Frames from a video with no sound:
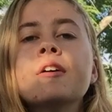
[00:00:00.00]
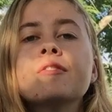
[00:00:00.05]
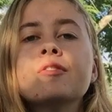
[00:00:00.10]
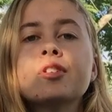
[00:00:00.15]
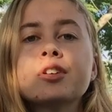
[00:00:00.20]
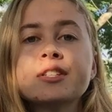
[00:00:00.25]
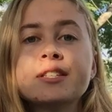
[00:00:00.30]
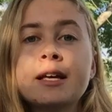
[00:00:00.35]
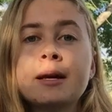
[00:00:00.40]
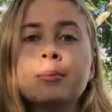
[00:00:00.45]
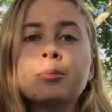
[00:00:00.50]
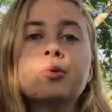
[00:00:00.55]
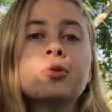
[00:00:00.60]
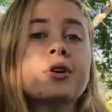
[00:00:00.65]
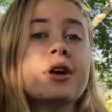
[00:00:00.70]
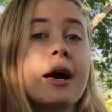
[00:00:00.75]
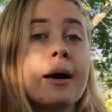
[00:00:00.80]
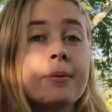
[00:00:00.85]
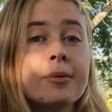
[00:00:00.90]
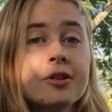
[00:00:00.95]
For example,
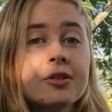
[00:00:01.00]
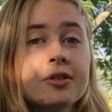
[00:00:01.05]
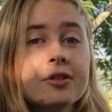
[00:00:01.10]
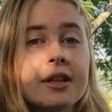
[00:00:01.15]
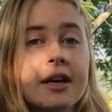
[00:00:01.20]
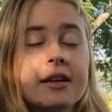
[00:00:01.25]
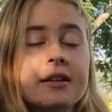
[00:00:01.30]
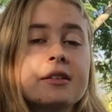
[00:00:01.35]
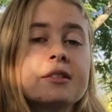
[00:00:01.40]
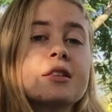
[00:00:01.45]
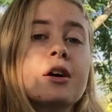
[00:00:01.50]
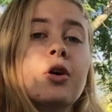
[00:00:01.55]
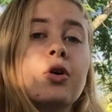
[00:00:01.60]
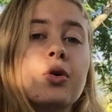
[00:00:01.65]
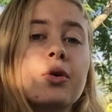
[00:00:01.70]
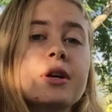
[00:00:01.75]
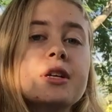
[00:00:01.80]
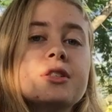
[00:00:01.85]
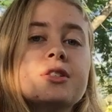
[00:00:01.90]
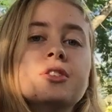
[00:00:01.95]
capital letters are
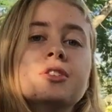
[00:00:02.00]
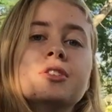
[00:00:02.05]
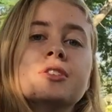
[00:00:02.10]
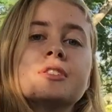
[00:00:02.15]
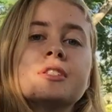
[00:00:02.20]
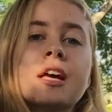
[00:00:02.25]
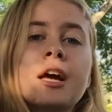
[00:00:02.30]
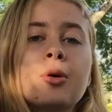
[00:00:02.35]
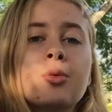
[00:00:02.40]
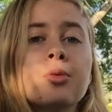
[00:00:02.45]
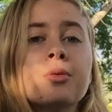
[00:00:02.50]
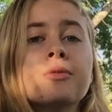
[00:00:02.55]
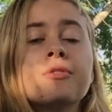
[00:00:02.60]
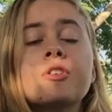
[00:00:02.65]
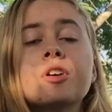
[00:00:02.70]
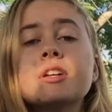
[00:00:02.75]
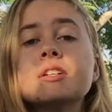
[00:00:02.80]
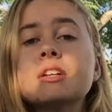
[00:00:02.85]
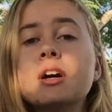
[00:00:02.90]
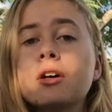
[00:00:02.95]
always used when
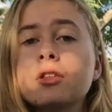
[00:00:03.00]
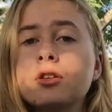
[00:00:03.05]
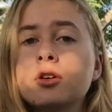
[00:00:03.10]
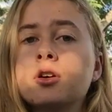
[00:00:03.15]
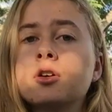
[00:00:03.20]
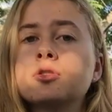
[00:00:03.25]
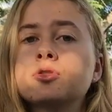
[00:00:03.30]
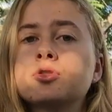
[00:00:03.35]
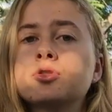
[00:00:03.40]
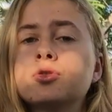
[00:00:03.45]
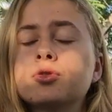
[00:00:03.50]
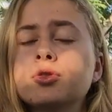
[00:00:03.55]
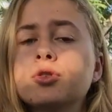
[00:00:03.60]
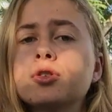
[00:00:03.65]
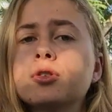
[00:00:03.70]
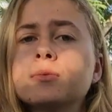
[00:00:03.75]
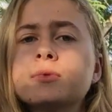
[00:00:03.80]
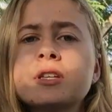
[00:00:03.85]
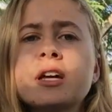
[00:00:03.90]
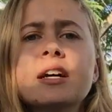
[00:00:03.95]
referring to other cultural
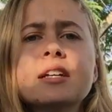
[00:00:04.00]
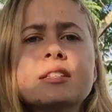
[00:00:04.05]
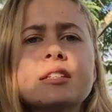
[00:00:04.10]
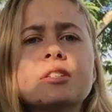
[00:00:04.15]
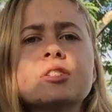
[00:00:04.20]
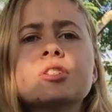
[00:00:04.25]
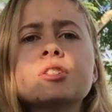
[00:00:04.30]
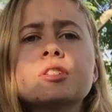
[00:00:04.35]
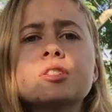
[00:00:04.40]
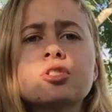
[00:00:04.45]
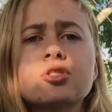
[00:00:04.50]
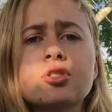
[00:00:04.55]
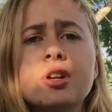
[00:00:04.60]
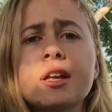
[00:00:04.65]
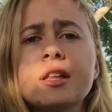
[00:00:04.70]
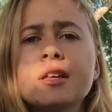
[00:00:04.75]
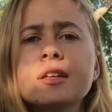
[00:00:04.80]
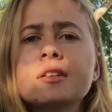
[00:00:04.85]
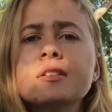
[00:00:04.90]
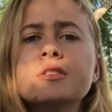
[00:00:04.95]
groups, such as
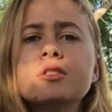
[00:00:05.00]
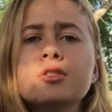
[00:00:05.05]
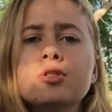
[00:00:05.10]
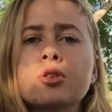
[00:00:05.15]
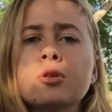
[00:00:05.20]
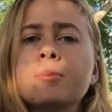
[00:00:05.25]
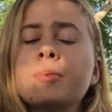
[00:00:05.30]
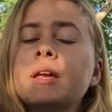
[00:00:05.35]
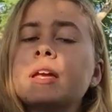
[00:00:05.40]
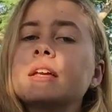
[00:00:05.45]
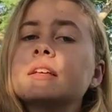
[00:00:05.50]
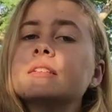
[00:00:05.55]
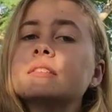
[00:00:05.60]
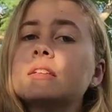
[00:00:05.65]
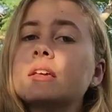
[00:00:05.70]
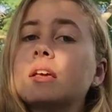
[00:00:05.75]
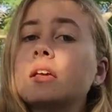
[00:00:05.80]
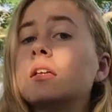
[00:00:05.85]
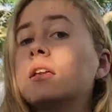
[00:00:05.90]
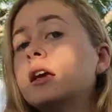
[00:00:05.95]
Australians, Europeans,
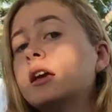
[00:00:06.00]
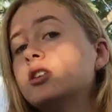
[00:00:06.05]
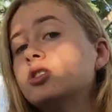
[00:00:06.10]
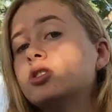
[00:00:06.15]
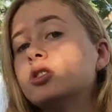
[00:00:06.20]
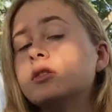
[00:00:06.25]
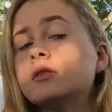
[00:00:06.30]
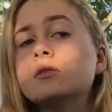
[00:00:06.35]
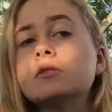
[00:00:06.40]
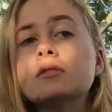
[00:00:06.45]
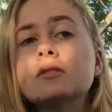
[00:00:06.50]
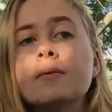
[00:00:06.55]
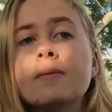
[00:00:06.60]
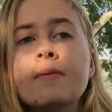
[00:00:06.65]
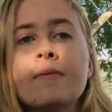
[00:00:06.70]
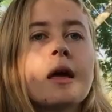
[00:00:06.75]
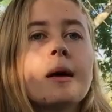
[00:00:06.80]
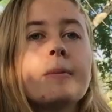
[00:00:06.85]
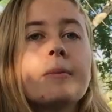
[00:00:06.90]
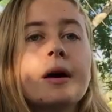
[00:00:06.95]
and Asians.
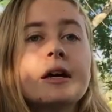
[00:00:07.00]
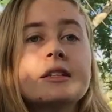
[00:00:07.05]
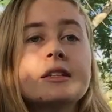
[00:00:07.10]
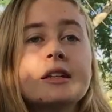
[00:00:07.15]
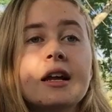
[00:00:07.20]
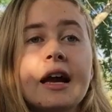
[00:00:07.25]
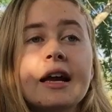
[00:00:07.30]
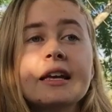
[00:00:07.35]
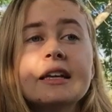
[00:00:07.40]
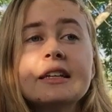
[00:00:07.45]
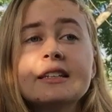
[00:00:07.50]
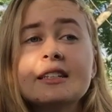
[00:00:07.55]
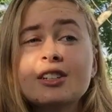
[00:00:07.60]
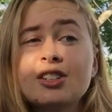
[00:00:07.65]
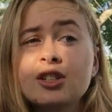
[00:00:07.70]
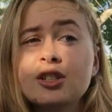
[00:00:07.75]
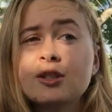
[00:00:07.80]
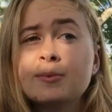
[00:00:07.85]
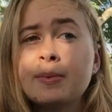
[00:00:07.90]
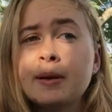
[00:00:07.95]
By denying
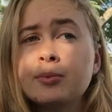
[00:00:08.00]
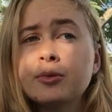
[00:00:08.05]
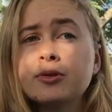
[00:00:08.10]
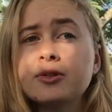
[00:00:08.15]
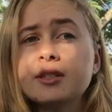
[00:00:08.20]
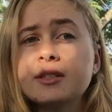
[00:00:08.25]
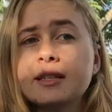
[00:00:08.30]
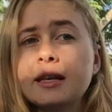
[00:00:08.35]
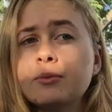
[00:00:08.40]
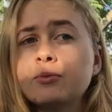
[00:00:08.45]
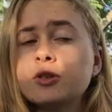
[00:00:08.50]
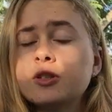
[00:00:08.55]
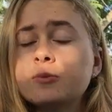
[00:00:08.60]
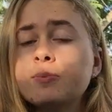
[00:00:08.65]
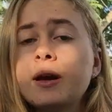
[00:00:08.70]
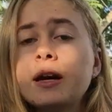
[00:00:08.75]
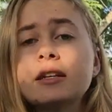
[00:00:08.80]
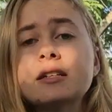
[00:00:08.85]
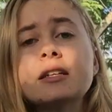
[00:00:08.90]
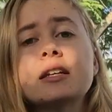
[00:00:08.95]
Indigenous peoples the same
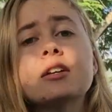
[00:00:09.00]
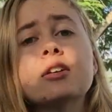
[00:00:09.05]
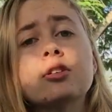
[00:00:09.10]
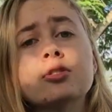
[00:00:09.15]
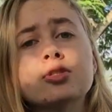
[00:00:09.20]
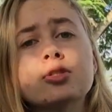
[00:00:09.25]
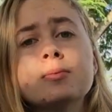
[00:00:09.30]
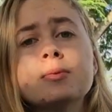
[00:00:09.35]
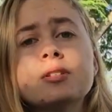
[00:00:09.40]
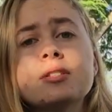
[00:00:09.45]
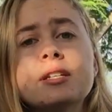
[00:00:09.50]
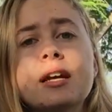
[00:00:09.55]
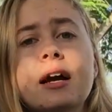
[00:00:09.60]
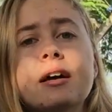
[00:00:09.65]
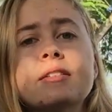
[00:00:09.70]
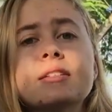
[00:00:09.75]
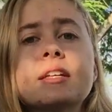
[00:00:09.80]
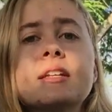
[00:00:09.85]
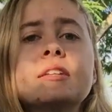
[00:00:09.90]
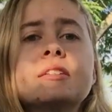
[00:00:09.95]
respect, it contributes to
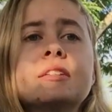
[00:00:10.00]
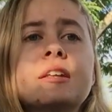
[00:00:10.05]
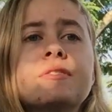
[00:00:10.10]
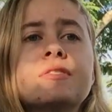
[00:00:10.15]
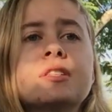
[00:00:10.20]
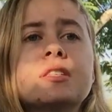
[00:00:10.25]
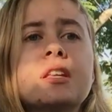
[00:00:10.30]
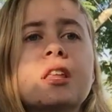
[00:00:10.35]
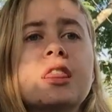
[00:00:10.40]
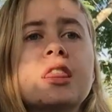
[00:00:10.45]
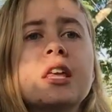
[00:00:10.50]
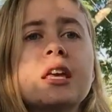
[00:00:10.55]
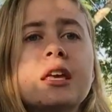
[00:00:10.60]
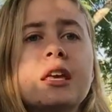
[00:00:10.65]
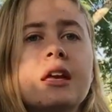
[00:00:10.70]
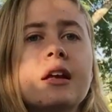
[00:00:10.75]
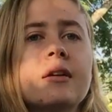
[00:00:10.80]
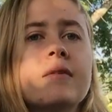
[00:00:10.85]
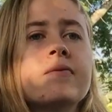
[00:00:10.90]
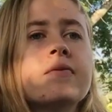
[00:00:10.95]
outdated deficit
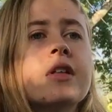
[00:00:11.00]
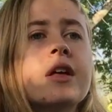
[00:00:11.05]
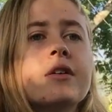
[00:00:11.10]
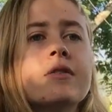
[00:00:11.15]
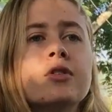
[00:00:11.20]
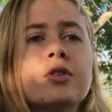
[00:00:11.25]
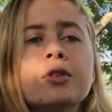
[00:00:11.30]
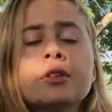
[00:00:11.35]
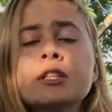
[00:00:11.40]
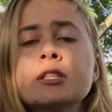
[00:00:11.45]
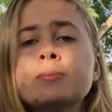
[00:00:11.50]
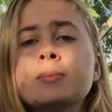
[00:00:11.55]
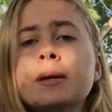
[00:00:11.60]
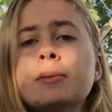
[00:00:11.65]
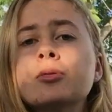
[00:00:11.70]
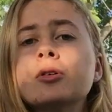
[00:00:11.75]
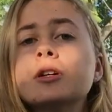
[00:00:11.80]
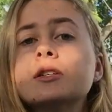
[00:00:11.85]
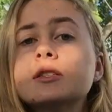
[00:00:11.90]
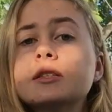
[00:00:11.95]
thinking, viewing these
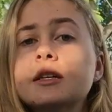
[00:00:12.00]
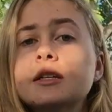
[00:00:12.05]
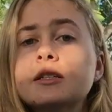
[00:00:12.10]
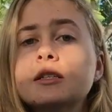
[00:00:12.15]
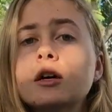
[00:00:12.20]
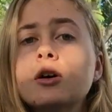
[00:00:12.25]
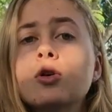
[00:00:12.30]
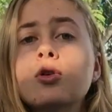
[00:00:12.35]
people as lesser